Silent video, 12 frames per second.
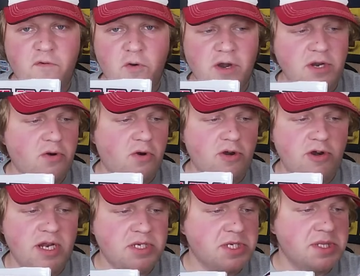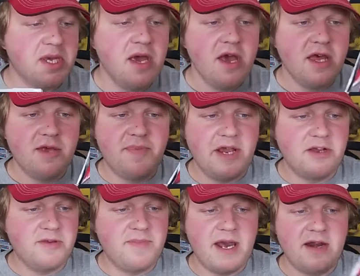4 1/4 inches. The bigger
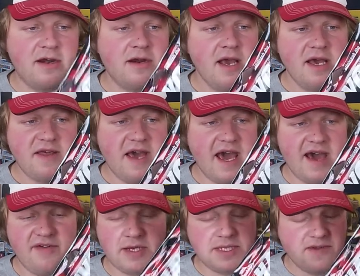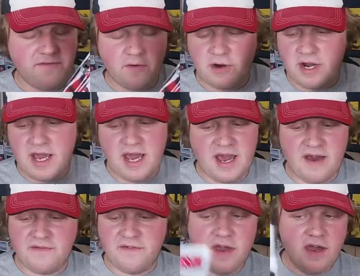the better. The Havocs, the
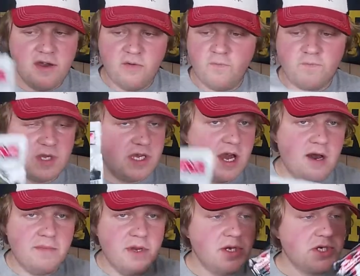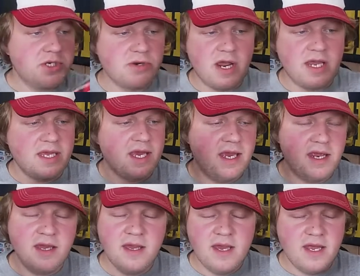4.5, Yum, Strike
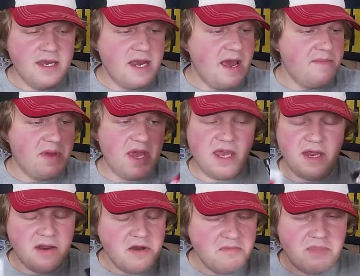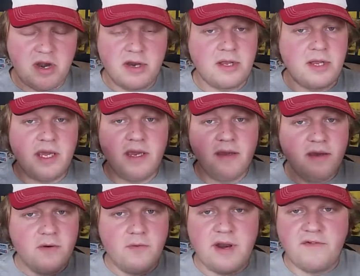King, Net Bait, Berkeley,
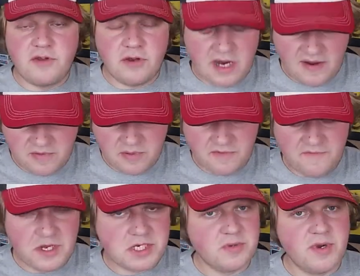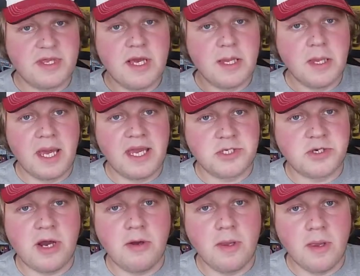whatever you're comfortable fishing with, lake
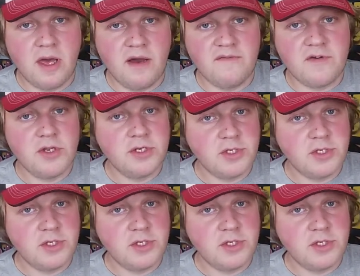trout love